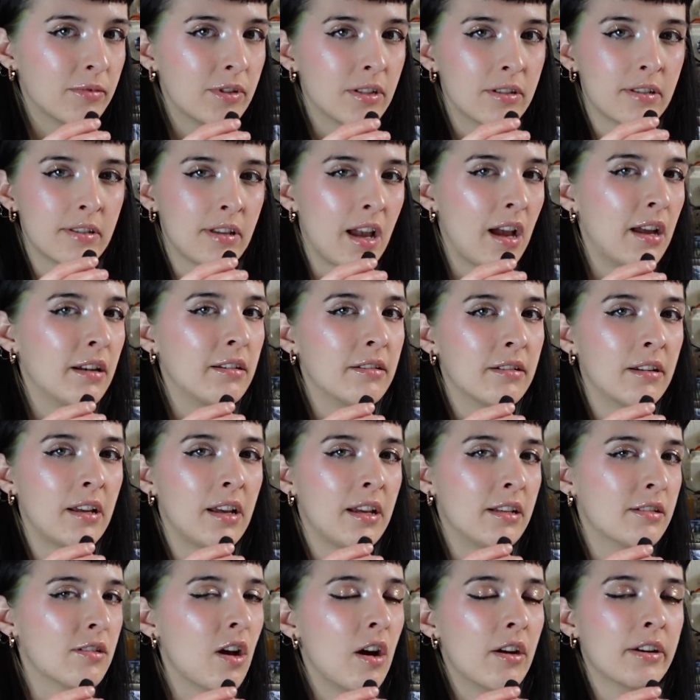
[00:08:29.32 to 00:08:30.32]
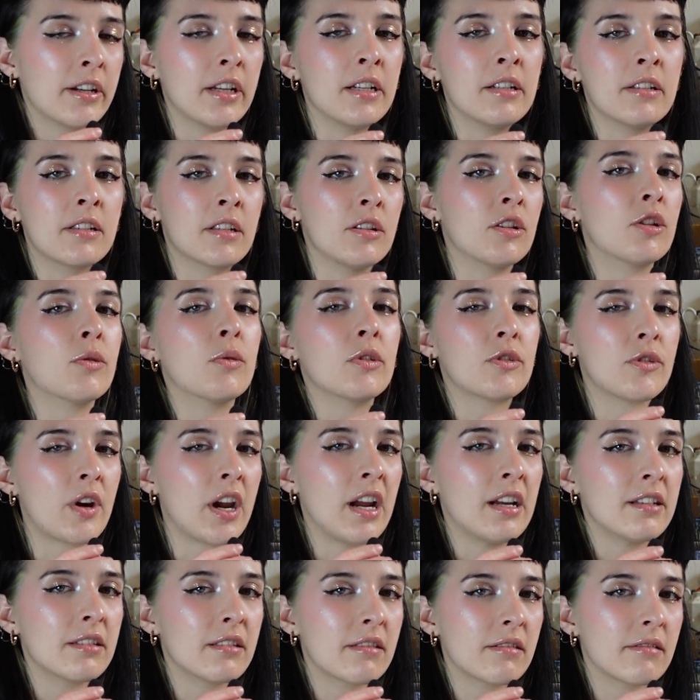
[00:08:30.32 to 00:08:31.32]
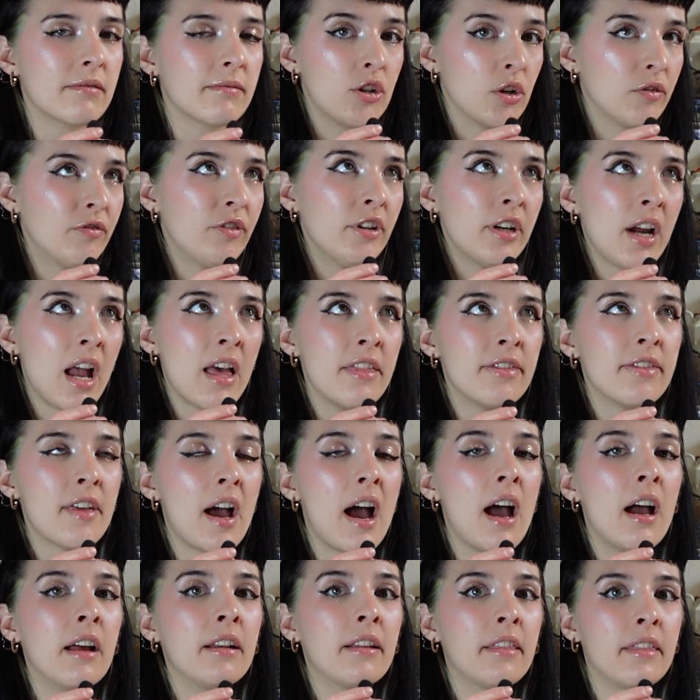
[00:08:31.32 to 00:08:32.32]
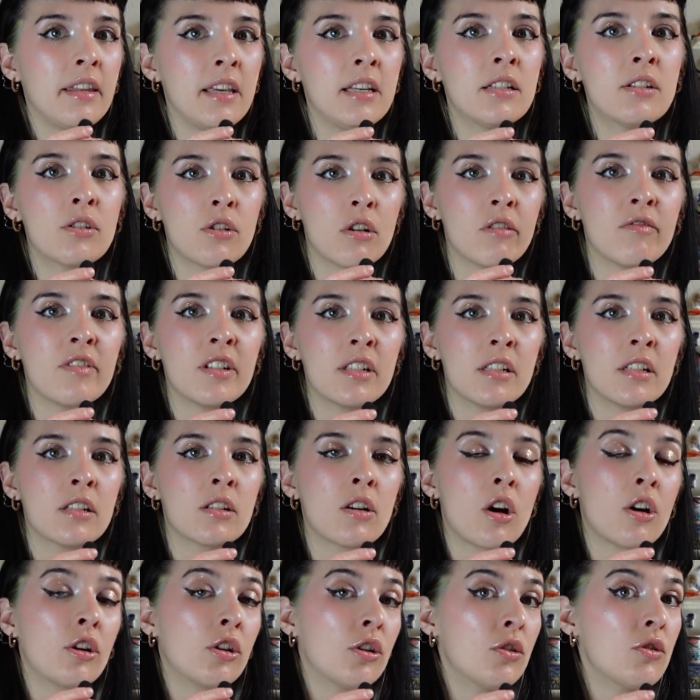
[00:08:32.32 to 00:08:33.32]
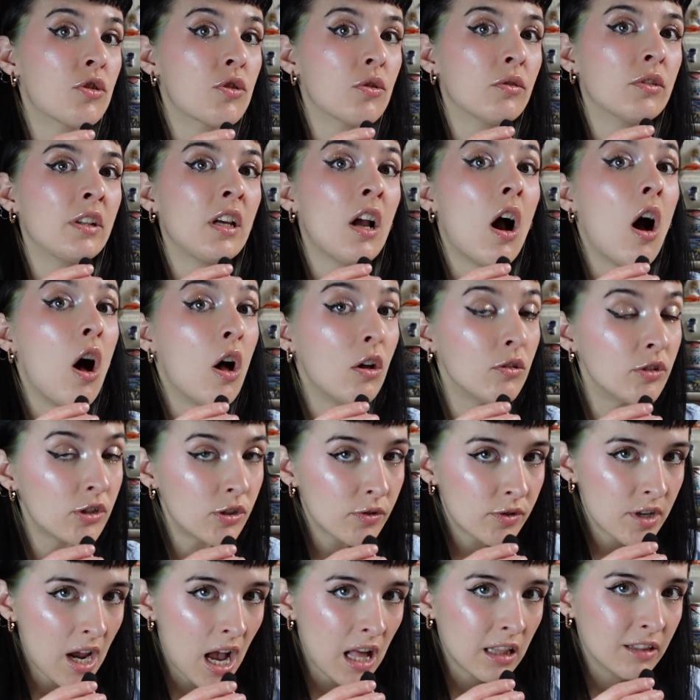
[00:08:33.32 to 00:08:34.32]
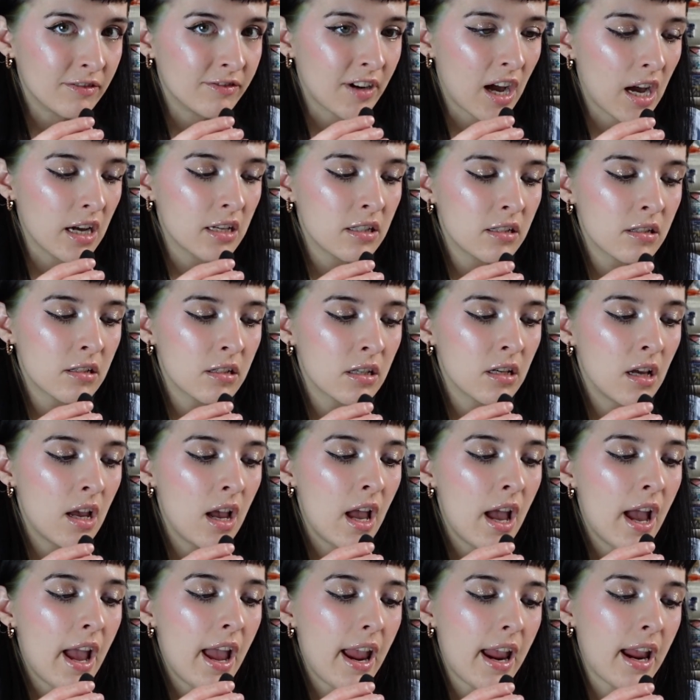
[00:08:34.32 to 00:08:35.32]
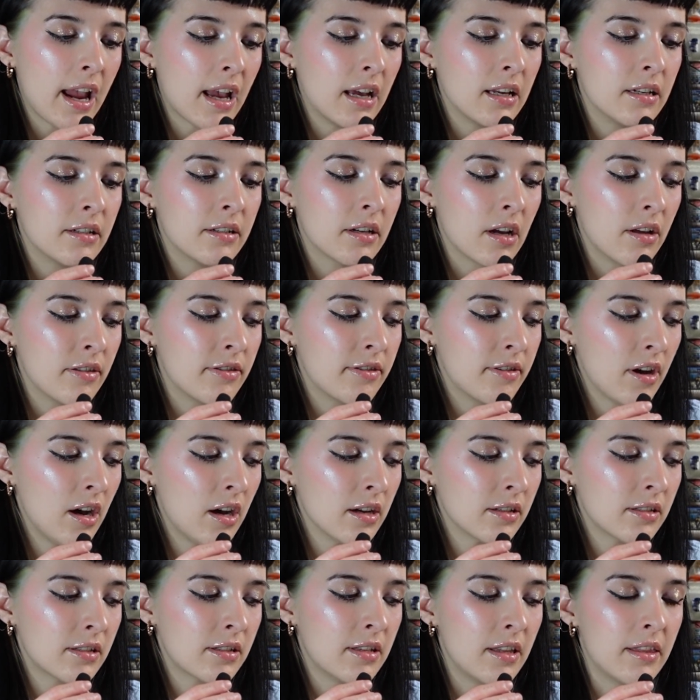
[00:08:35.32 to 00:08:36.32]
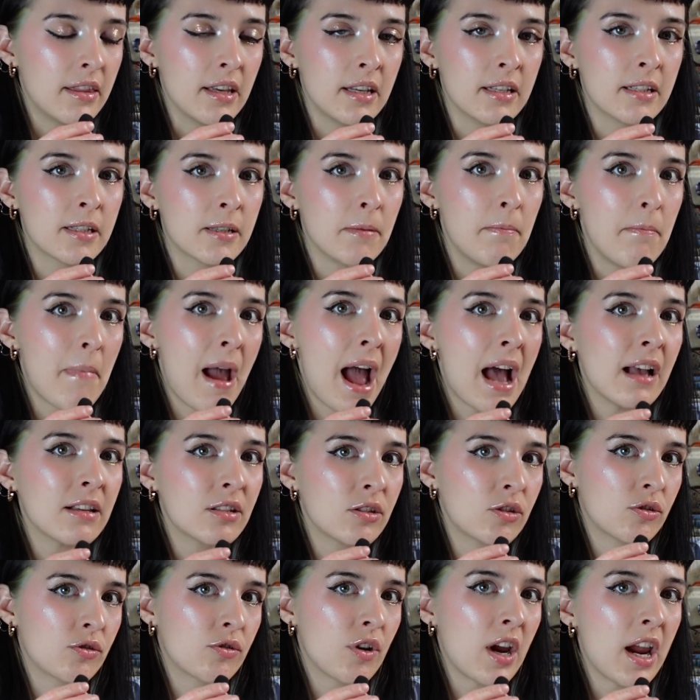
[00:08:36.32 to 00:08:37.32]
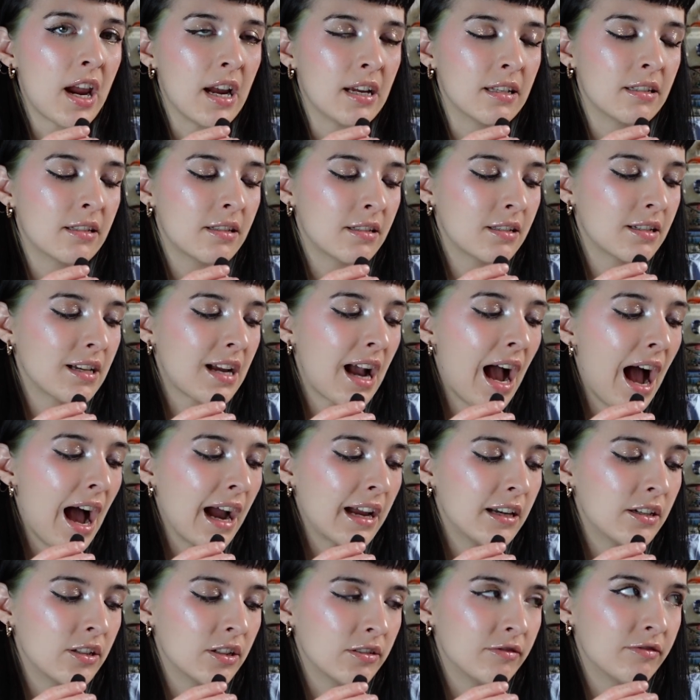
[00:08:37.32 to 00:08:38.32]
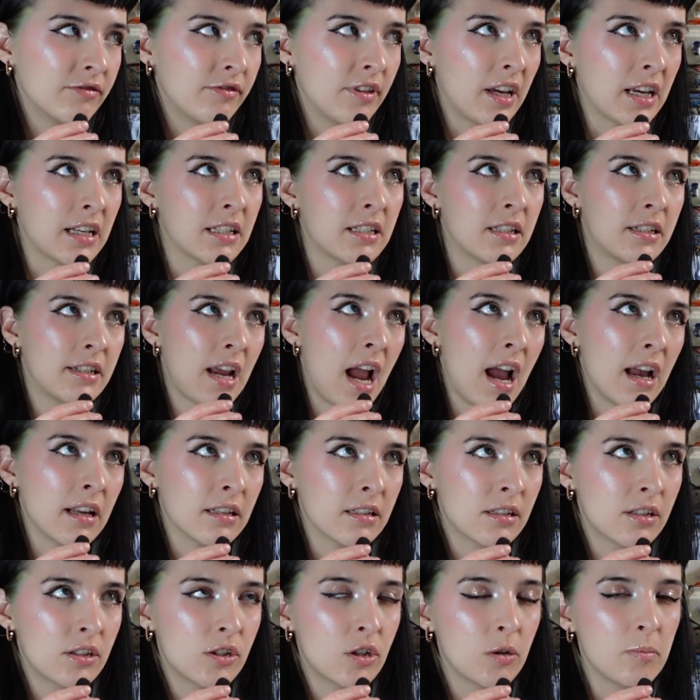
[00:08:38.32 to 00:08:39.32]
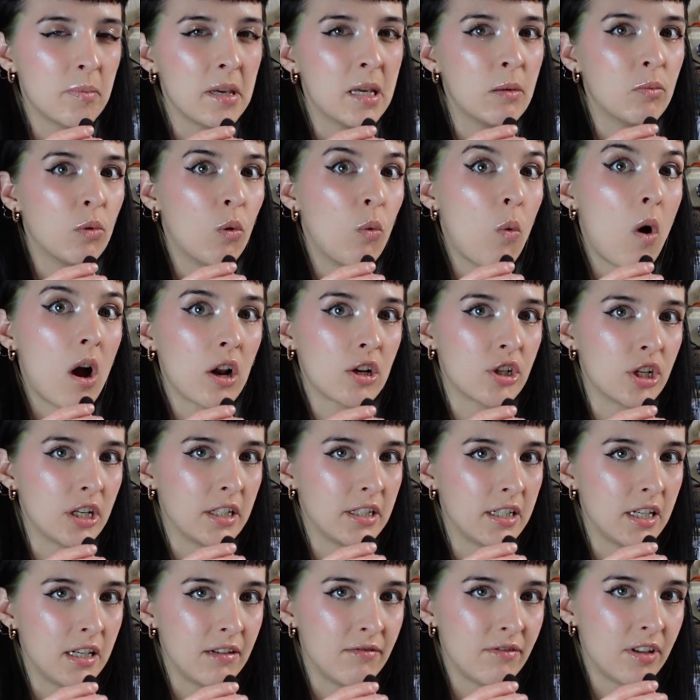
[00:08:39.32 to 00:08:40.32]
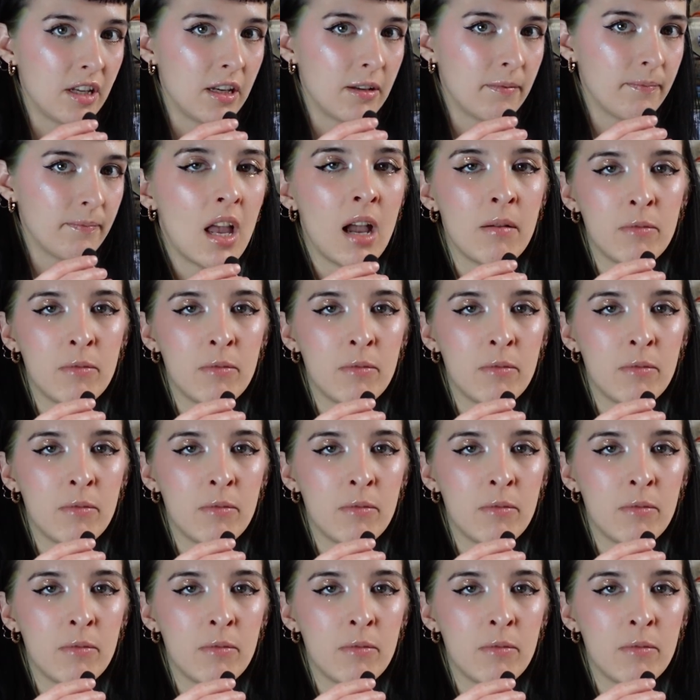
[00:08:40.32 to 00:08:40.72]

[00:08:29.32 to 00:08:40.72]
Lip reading: to send his audience into a trance. Don't forget that these services are usually also televised, and thus this mass trance kind of extends to people watching TV.